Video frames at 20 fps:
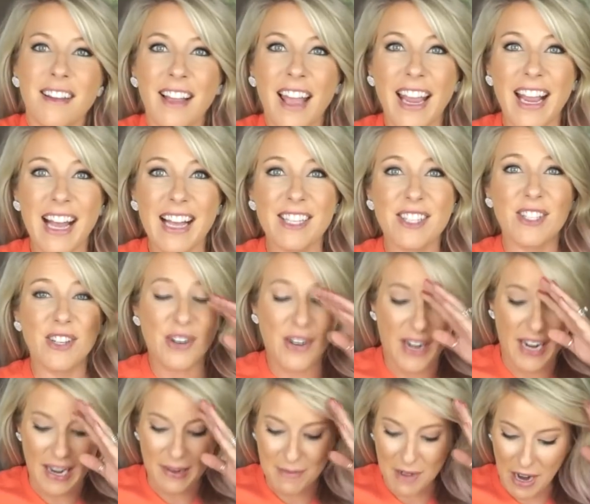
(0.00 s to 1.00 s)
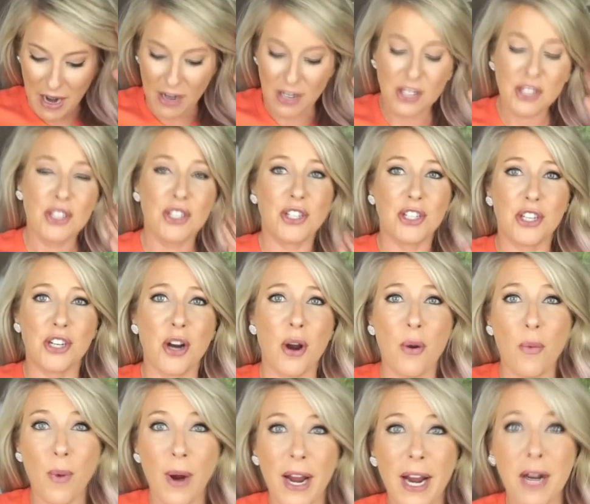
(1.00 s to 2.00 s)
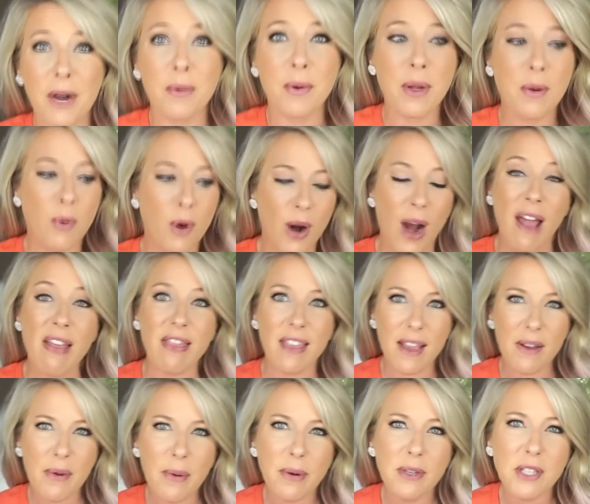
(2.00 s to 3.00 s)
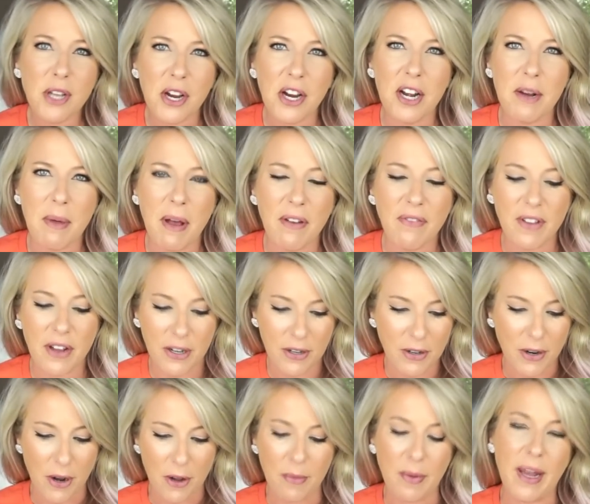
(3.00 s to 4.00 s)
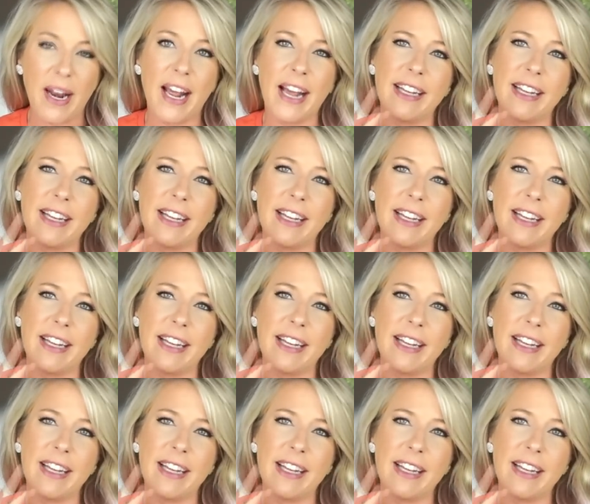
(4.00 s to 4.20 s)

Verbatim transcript: hey guys, sorry, I'm not sure where we were. I think we were talking about Velcro, but I